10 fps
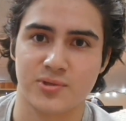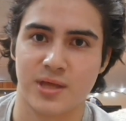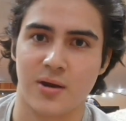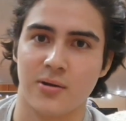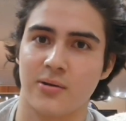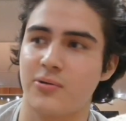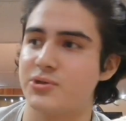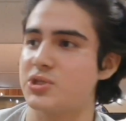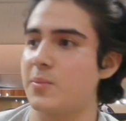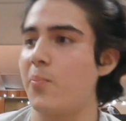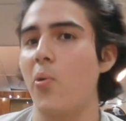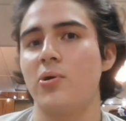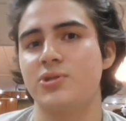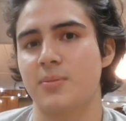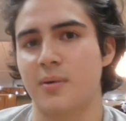that are going to
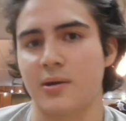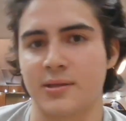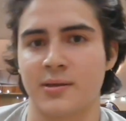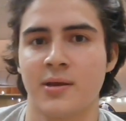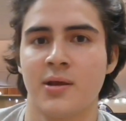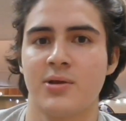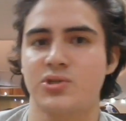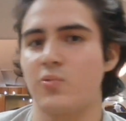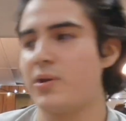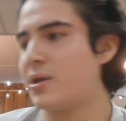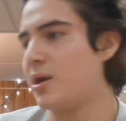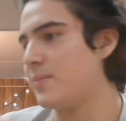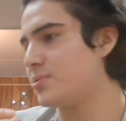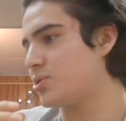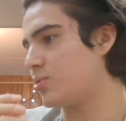support our body. So when it
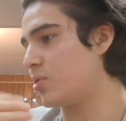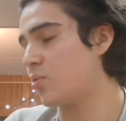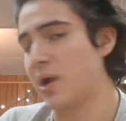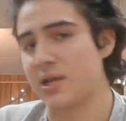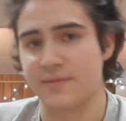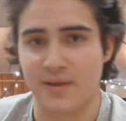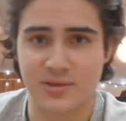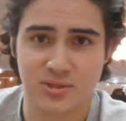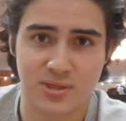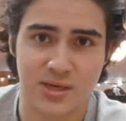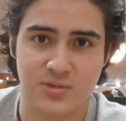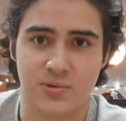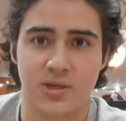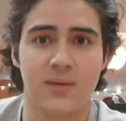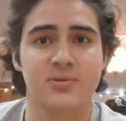comes to corrective exercise,
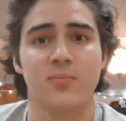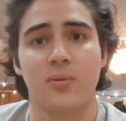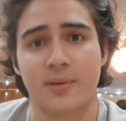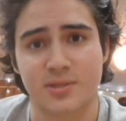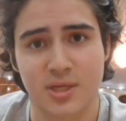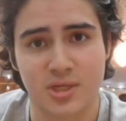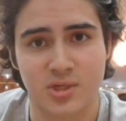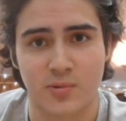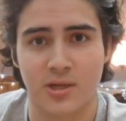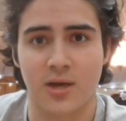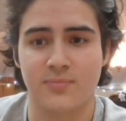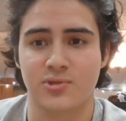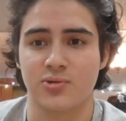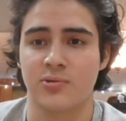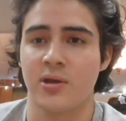when it comes to mobilization, when it
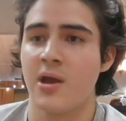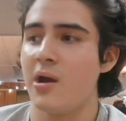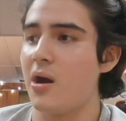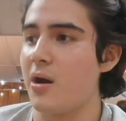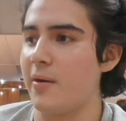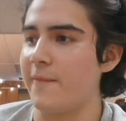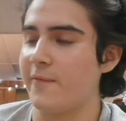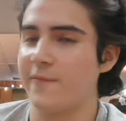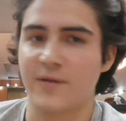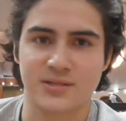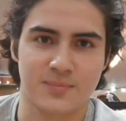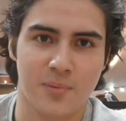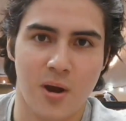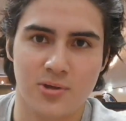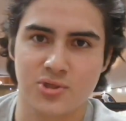comes to fixing
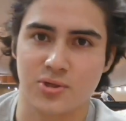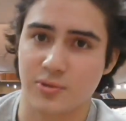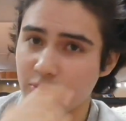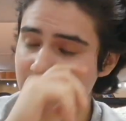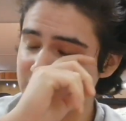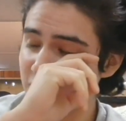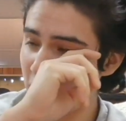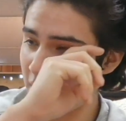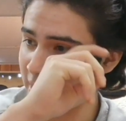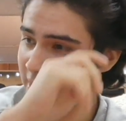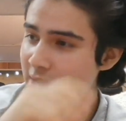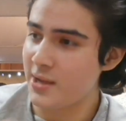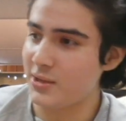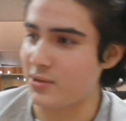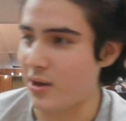posture, the reason why
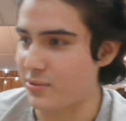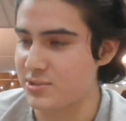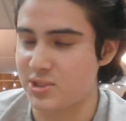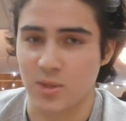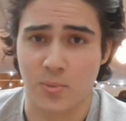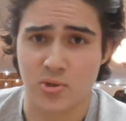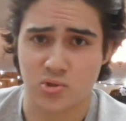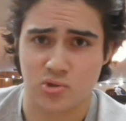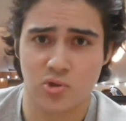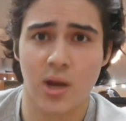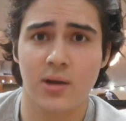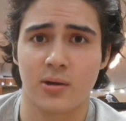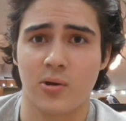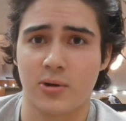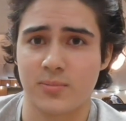you're not going to see your personal trainer
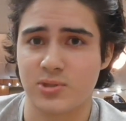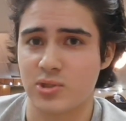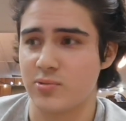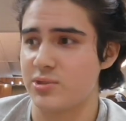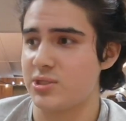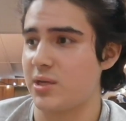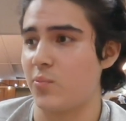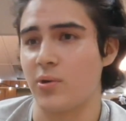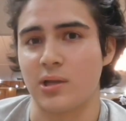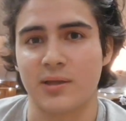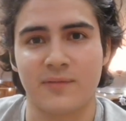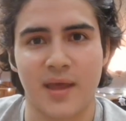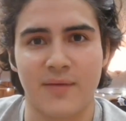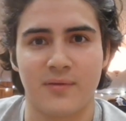going up to you and saying we're going to lift